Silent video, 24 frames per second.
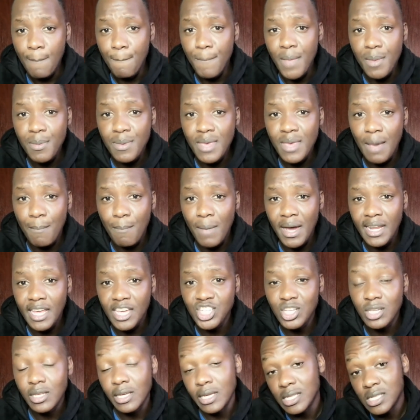Maybe I might
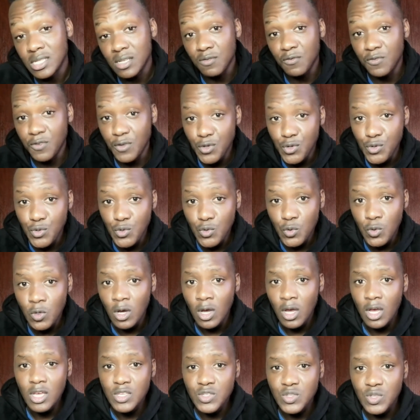actually interview you
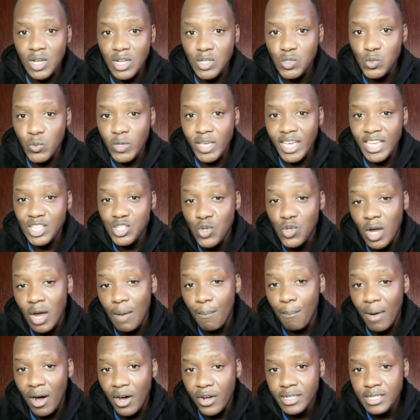so that we can talk
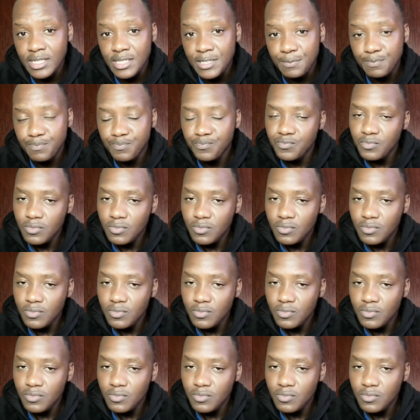about it.